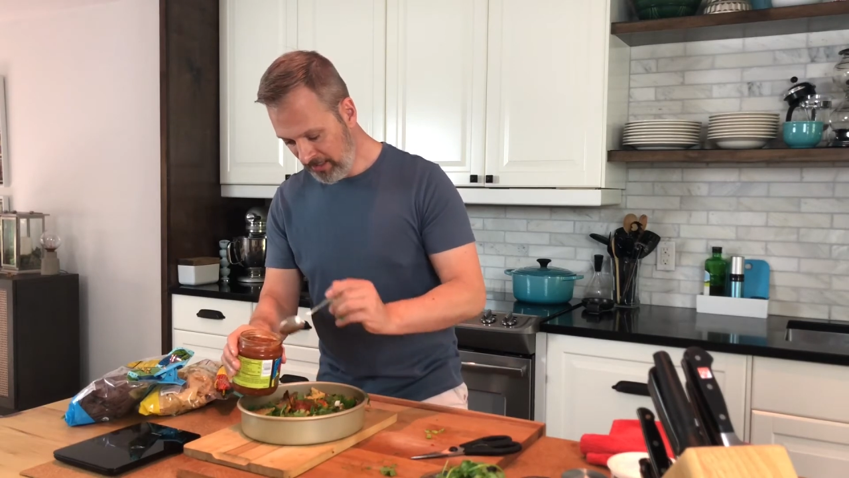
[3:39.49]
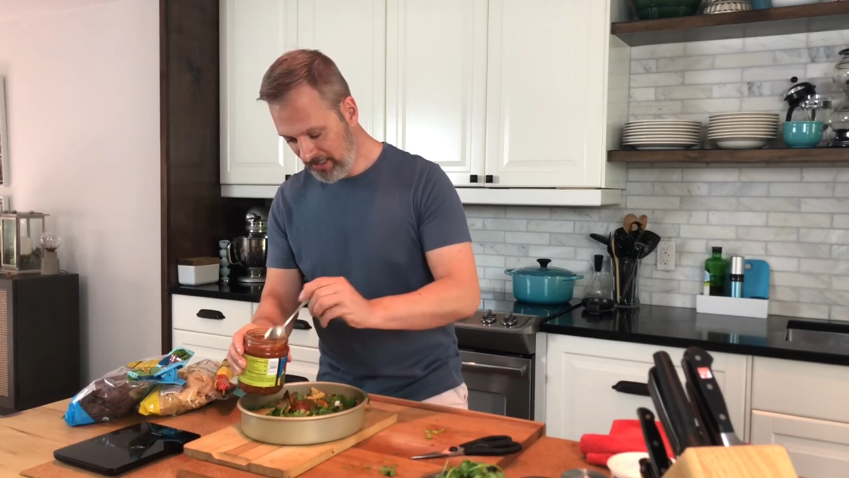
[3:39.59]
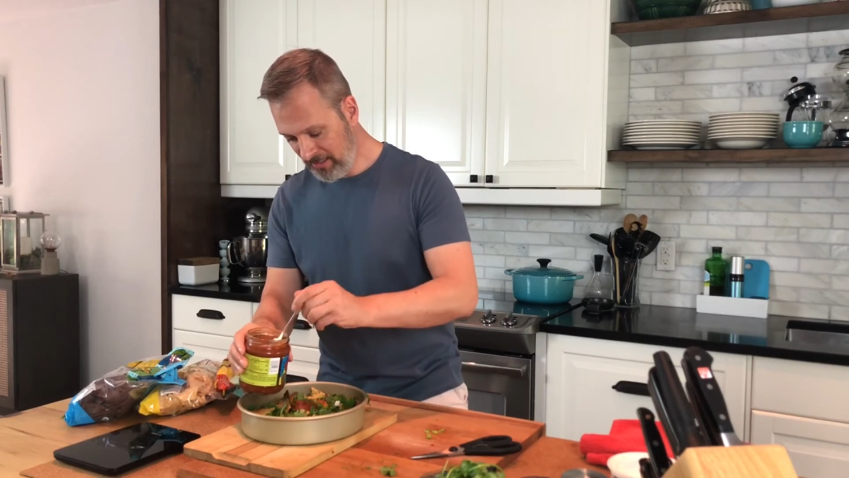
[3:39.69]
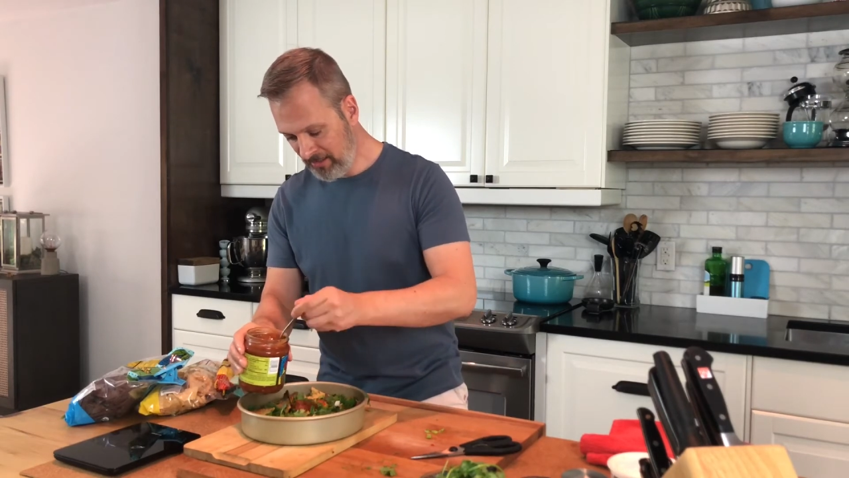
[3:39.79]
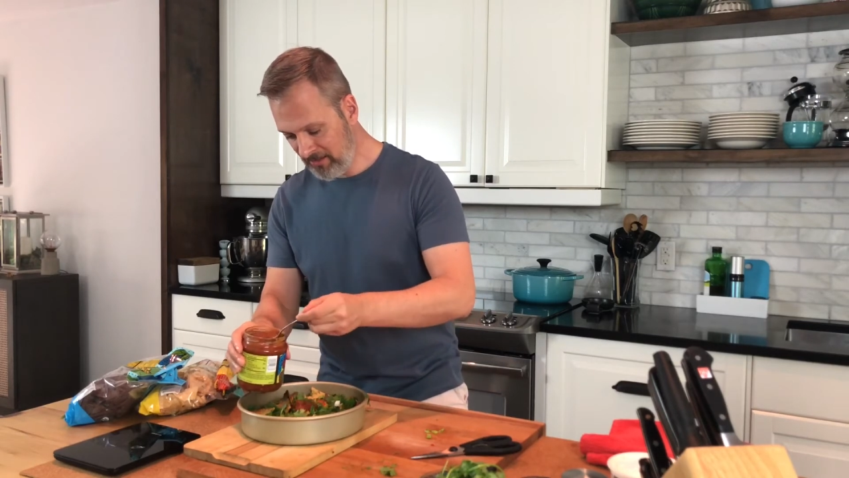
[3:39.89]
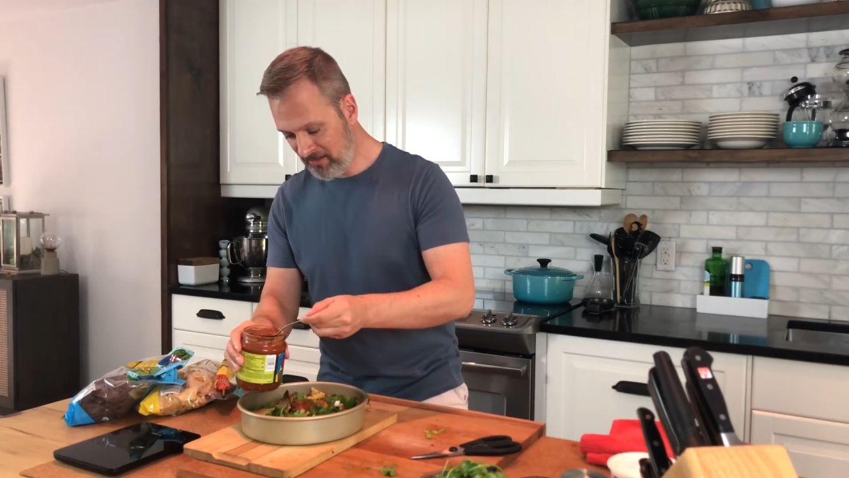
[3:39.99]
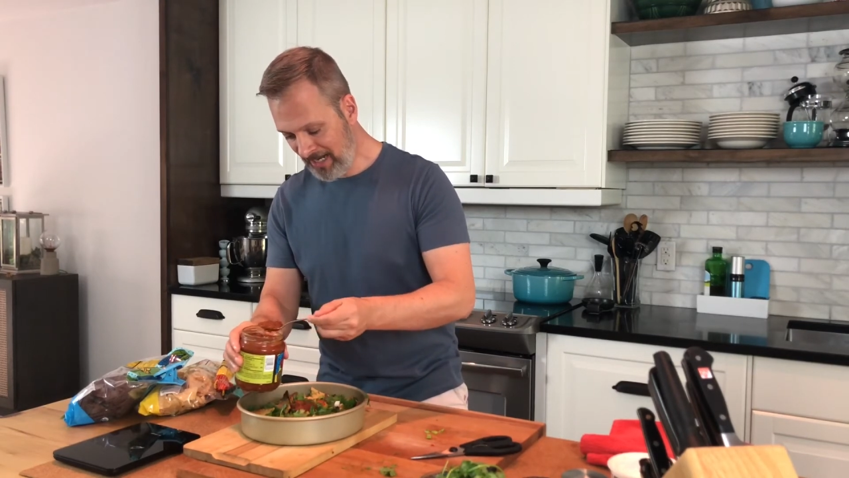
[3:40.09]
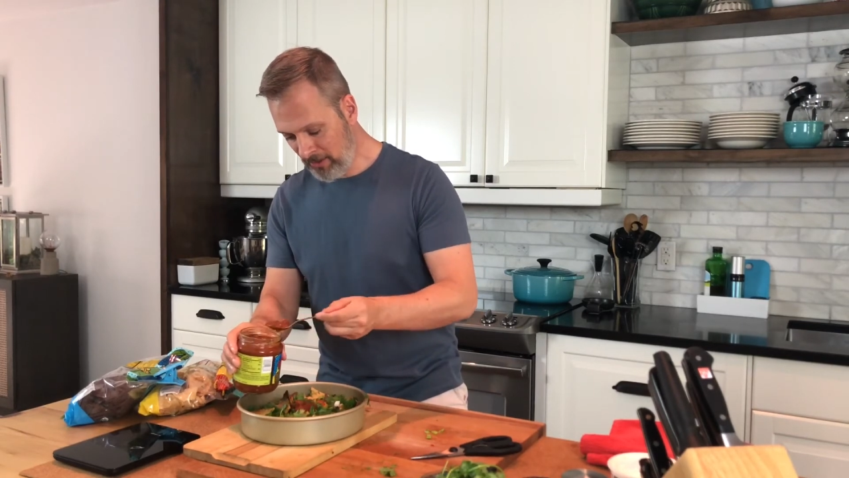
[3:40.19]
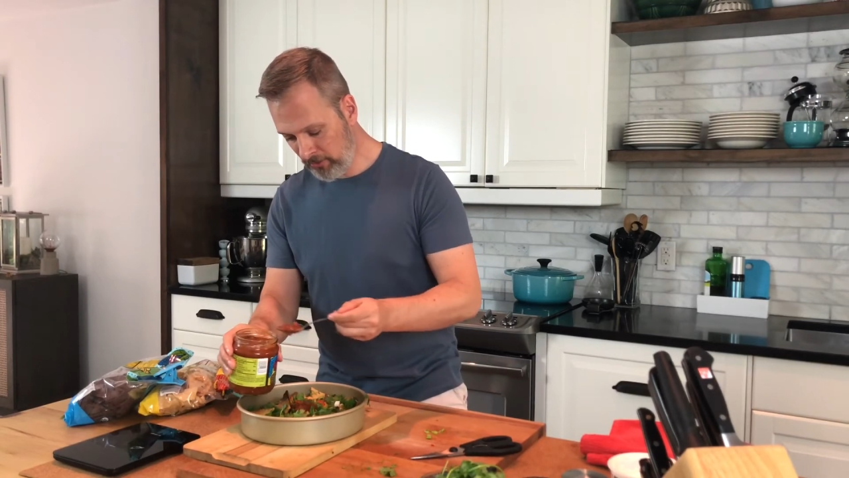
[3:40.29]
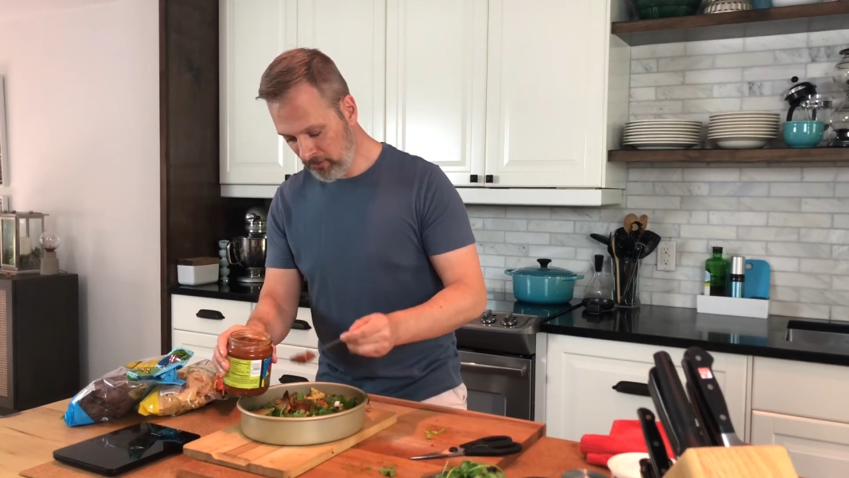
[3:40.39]
and
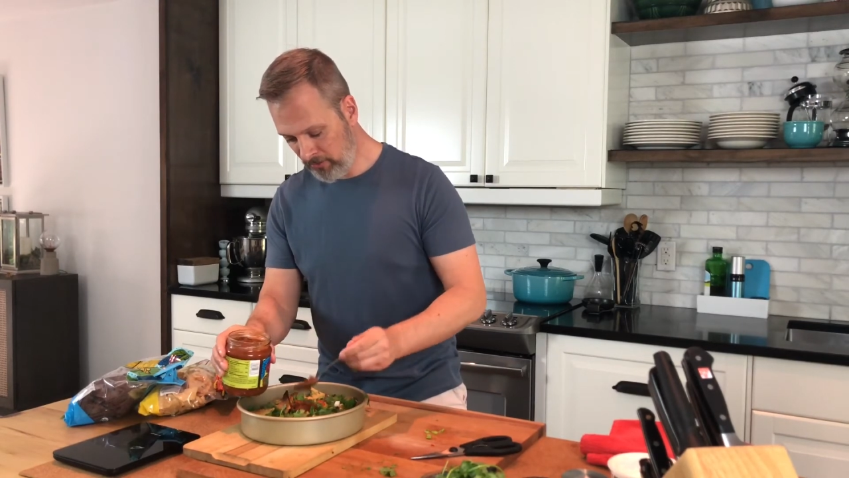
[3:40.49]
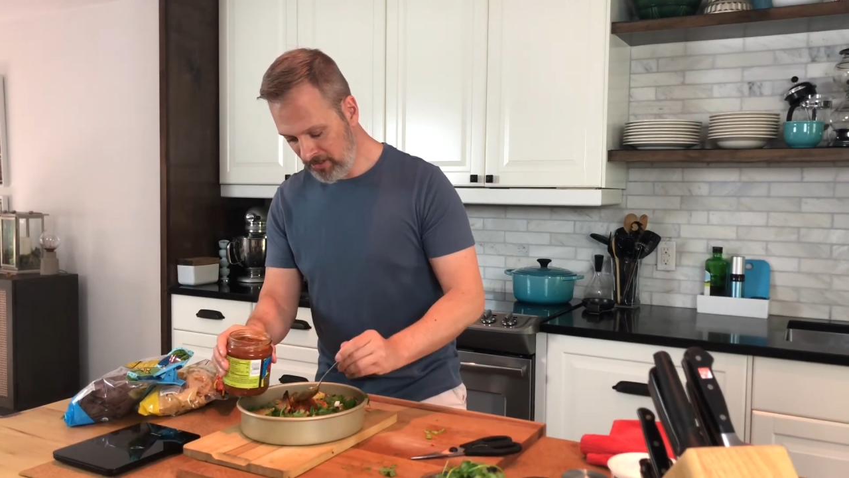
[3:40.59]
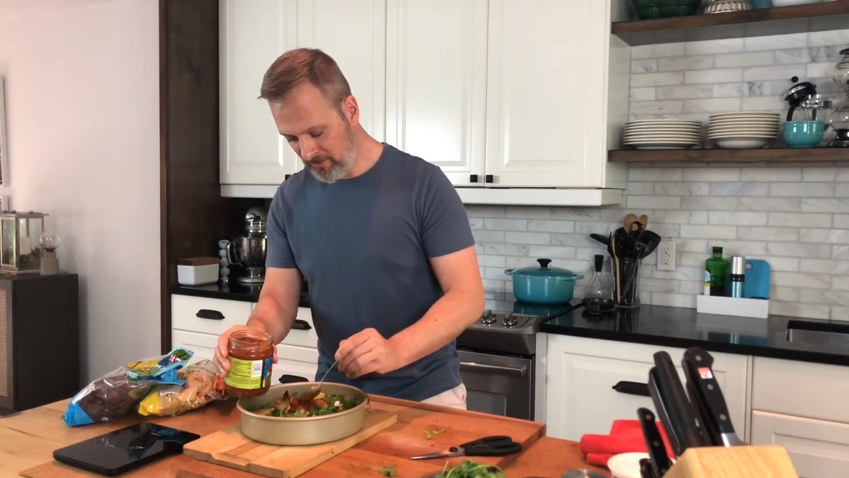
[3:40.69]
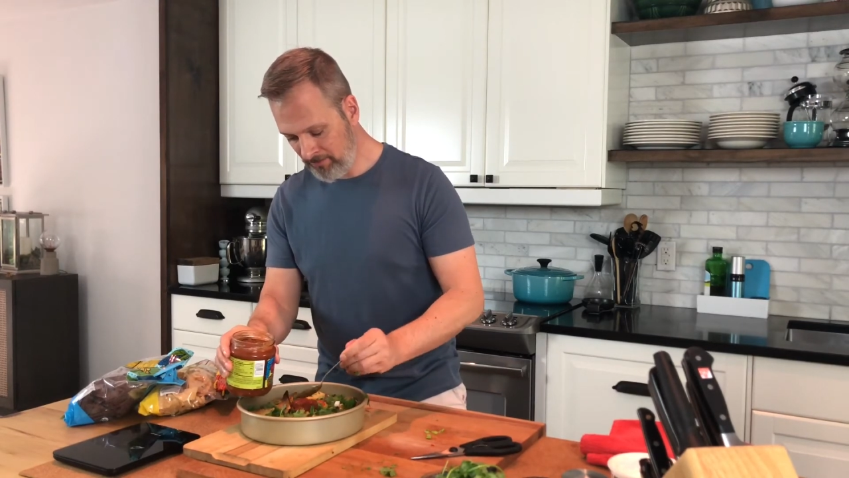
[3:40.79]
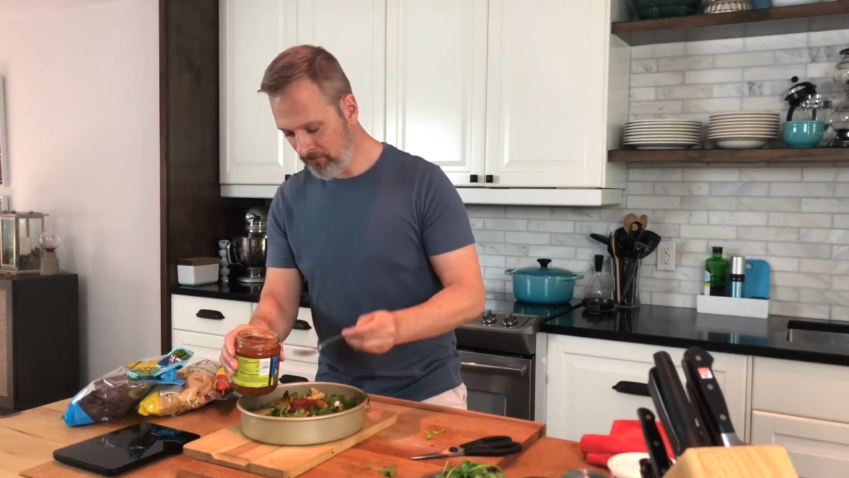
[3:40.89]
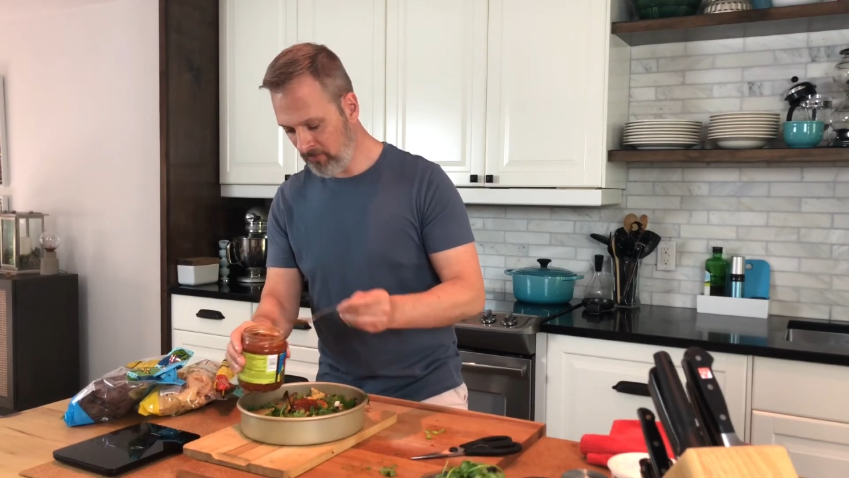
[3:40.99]
sour cream.